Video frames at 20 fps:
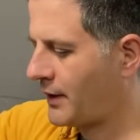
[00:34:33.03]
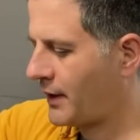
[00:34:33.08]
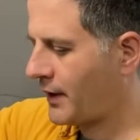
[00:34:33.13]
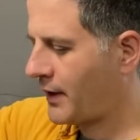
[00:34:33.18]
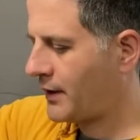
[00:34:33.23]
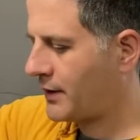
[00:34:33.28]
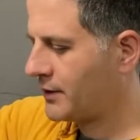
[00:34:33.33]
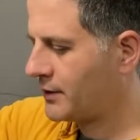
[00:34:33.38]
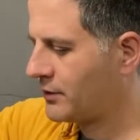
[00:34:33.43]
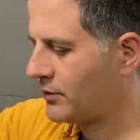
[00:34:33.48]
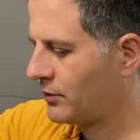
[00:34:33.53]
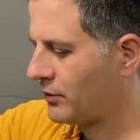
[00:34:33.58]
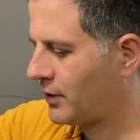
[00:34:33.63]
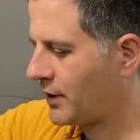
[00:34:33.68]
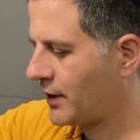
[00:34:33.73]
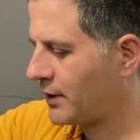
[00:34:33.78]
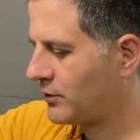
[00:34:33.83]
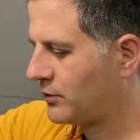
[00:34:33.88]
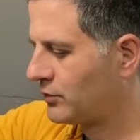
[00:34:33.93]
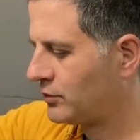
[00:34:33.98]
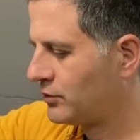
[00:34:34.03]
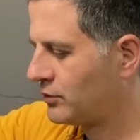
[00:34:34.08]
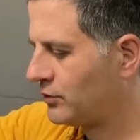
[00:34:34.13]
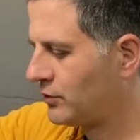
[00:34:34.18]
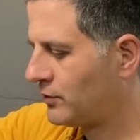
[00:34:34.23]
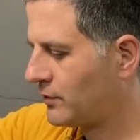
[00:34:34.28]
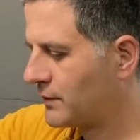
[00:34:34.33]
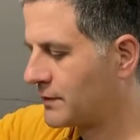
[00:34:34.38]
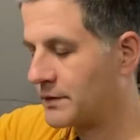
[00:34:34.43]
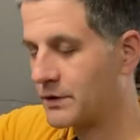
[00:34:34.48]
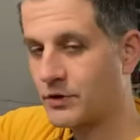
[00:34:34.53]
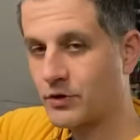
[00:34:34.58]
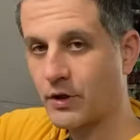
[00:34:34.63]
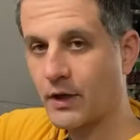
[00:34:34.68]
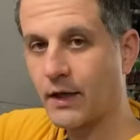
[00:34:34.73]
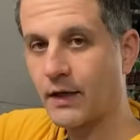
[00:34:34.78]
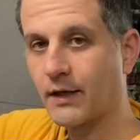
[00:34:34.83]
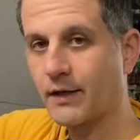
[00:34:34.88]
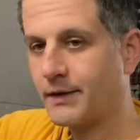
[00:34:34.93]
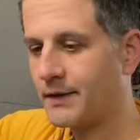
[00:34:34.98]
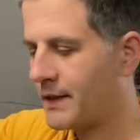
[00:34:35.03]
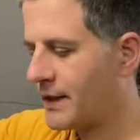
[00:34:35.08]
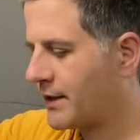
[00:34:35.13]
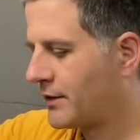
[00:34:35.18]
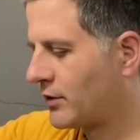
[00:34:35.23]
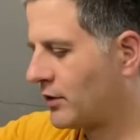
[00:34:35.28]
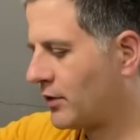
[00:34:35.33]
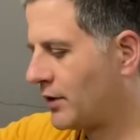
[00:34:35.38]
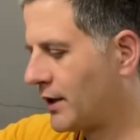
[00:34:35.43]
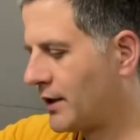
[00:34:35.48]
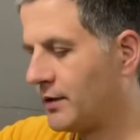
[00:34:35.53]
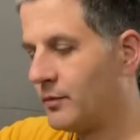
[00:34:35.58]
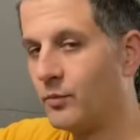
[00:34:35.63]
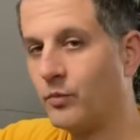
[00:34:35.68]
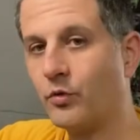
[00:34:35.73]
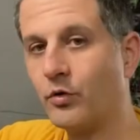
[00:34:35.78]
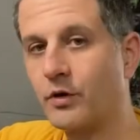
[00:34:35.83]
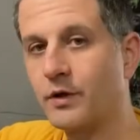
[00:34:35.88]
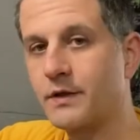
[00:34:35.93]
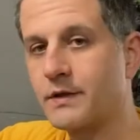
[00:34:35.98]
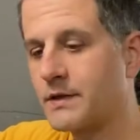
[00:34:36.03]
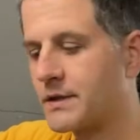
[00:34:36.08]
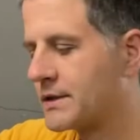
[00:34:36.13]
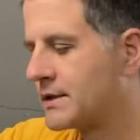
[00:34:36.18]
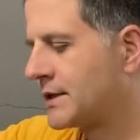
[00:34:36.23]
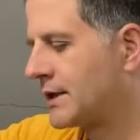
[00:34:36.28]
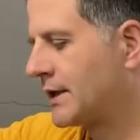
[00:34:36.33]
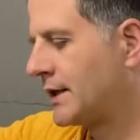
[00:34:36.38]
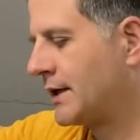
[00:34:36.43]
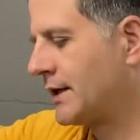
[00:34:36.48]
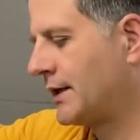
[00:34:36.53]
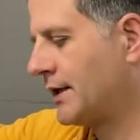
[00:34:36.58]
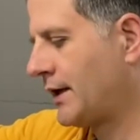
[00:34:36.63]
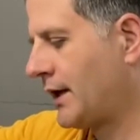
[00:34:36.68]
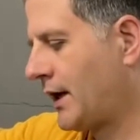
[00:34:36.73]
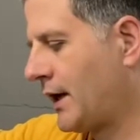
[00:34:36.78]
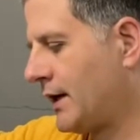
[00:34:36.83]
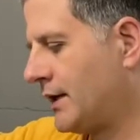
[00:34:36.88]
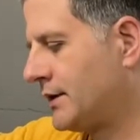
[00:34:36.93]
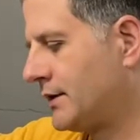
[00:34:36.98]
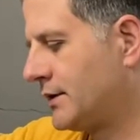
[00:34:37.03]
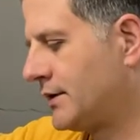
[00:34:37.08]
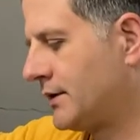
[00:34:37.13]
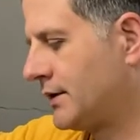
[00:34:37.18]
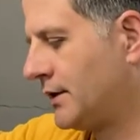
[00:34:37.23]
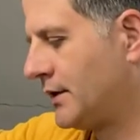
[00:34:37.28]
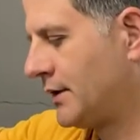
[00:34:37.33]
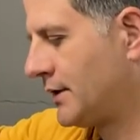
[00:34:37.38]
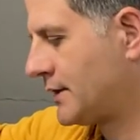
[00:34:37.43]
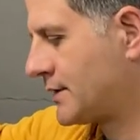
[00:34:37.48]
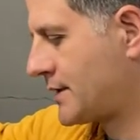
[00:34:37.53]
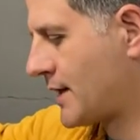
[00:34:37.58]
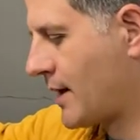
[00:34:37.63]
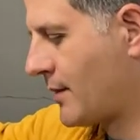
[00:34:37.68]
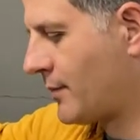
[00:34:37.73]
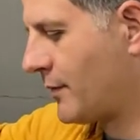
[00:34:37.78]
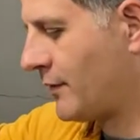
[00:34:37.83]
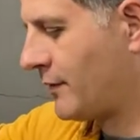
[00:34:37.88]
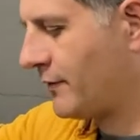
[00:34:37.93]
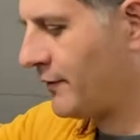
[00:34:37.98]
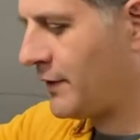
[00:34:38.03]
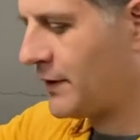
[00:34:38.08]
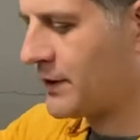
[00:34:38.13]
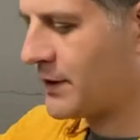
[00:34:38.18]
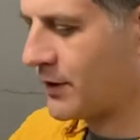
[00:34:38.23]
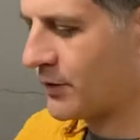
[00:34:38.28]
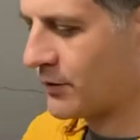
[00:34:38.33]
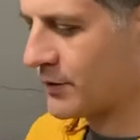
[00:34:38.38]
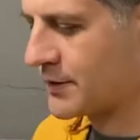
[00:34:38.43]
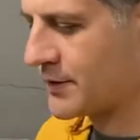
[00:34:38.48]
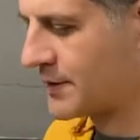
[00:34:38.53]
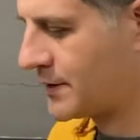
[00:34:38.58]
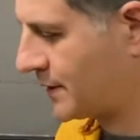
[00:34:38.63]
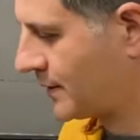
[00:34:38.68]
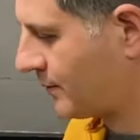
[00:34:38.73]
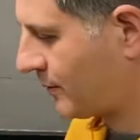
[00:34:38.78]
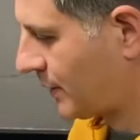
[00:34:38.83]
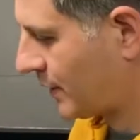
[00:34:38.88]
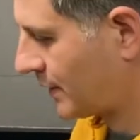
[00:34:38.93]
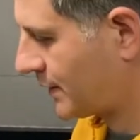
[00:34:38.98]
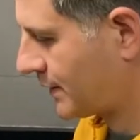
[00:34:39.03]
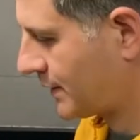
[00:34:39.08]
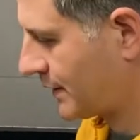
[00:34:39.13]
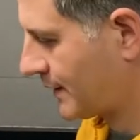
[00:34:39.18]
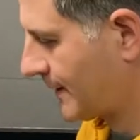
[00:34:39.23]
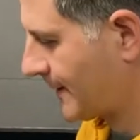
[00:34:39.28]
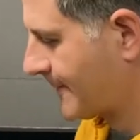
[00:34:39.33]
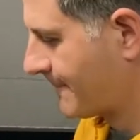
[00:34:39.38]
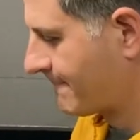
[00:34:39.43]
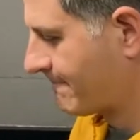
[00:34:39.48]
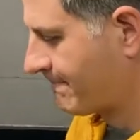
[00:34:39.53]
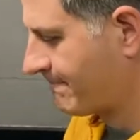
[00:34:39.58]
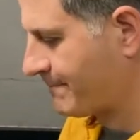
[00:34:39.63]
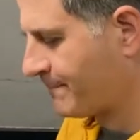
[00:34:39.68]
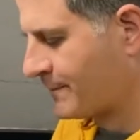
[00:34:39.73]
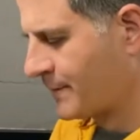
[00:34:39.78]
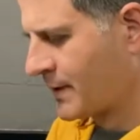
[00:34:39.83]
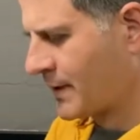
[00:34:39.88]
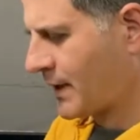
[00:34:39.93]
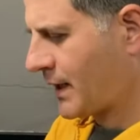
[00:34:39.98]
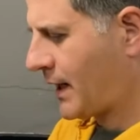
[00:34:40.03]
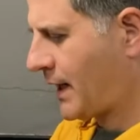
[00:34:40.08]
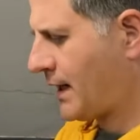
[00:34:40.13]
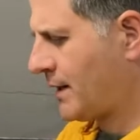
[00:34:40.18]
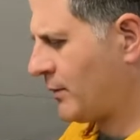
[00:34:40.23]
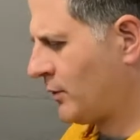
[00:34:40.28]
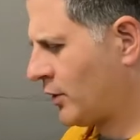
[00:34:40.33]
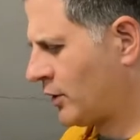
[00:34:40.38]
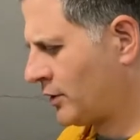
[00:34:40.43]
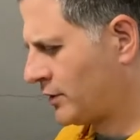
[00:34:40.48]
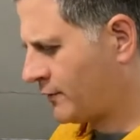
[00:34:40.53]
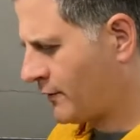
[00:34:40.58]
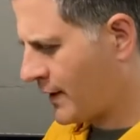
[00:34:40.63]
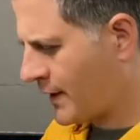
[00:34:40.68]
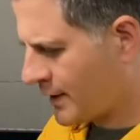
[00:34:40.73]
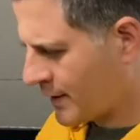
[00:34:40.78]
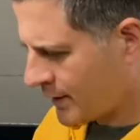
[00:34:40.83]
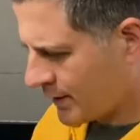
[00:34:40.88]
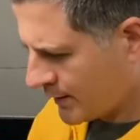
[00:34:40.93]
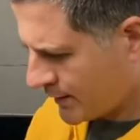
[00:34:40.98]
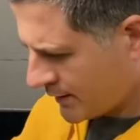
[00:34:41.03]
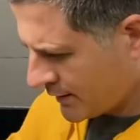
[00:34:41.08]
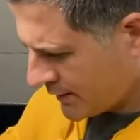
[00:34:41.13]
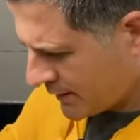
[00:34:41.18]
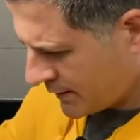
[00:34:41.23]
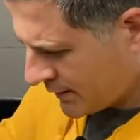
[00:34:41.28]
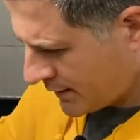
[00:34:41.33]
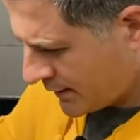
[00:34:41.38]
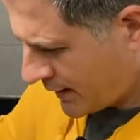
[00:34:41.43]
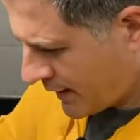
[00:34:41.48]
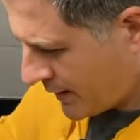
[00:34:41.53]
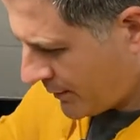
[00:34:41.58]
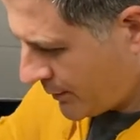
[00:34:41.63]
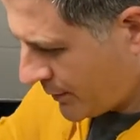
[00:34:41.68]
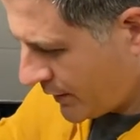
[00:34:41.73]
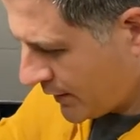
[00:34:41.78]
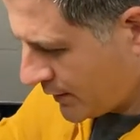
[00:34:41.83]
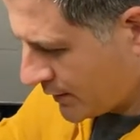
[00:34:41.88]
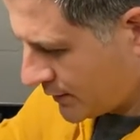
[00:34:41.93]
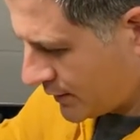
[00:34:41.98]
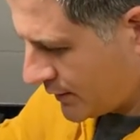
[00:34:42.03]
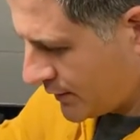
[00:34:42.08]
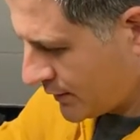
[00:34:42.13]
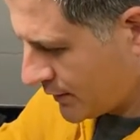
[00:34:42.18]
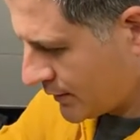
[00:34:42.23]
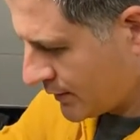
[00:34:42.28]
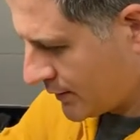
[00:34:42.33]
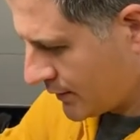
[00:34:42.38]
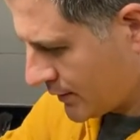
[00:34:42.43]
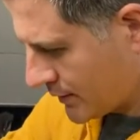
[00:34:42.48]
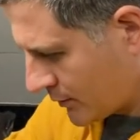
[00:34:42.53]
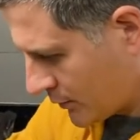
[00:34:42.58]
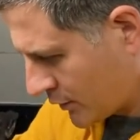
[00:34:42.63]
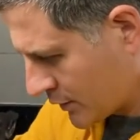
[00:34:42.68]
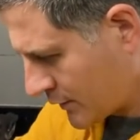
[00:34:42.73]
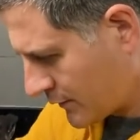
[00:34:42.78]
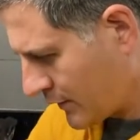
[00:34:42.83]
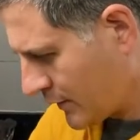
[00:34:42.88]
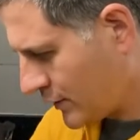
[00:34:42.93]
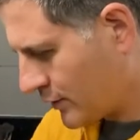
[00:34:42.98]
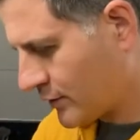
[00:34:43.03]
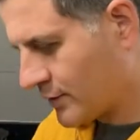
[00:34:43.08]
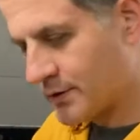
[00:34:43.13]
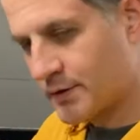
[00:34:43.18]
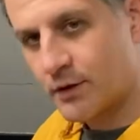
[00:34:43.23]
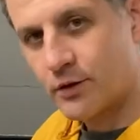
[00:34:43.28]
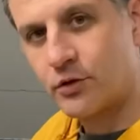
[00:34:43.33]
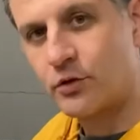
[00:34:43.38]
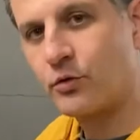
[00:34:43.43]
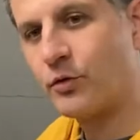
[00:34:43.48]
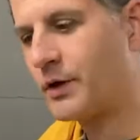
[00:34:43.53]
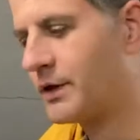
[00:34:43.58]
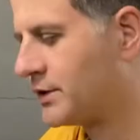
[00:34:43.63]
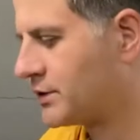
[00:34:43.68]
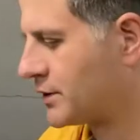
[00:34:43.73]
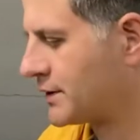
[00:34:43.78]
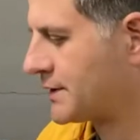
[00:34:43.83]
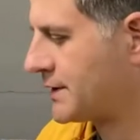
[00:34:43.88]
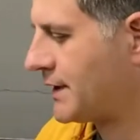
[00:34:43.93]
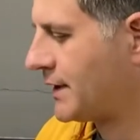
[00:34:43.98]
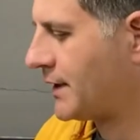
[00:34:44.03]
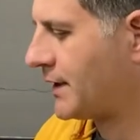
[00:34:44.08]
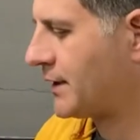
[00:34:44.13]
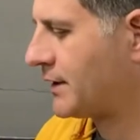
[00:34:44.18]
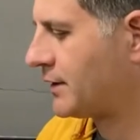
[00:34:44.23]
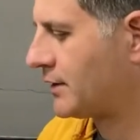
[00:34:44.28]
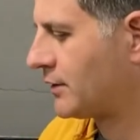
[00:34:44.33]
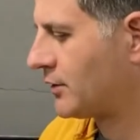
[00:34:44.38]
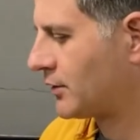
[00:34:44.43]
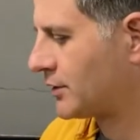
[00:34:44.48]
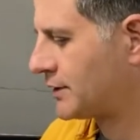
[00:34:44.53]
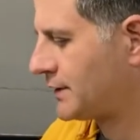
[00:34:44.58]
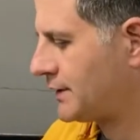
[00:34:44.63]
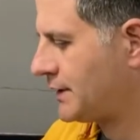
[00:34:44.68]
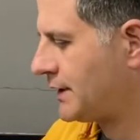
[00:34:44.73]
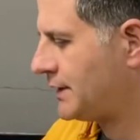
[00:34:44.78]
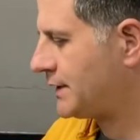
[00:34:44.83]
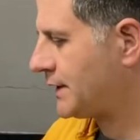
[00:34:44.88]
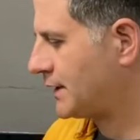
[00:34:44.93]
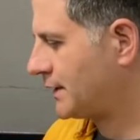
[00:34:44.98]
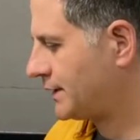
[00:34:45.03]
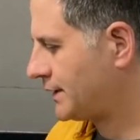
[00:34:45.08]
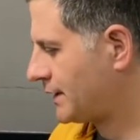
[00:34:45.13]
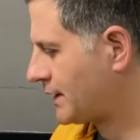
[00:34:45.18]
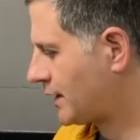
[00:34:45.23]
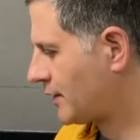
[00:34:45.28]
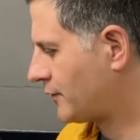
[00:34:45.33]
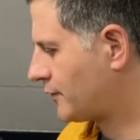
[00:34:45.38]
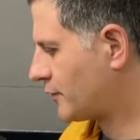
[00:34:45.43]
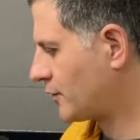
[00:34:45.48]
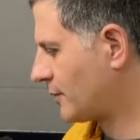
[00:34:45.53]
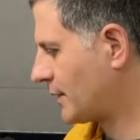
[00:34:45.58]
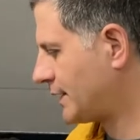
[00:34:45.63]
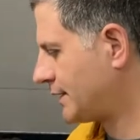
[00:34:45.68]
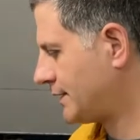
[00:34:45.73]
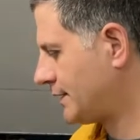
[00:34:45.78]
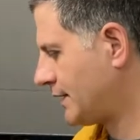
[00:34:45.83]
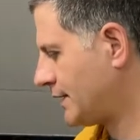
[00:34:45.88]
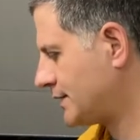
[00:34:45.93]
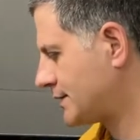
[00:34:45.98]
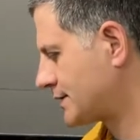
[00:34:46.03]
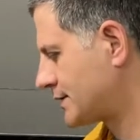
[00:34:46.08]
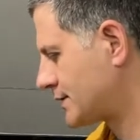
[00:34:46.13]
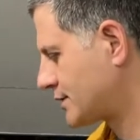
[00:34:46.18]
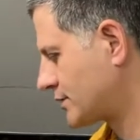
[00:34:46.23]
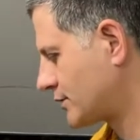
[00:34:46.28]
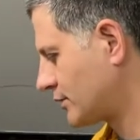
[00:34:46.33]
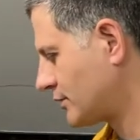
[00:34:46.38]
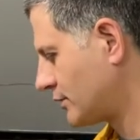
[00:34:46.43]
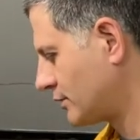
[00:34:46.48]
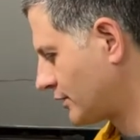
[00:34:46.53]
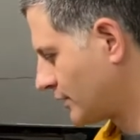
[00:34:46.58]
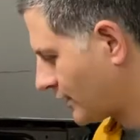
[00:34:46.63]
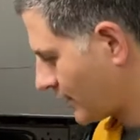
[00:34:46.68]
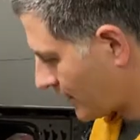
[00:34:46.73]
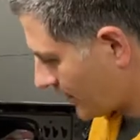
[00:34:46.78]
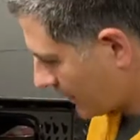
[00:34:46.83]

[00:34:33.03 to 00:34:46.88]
and all I could do was trial and error and books and some videos, but I am not very happy. The most videos are too interesting and not detailed enough for my taste, so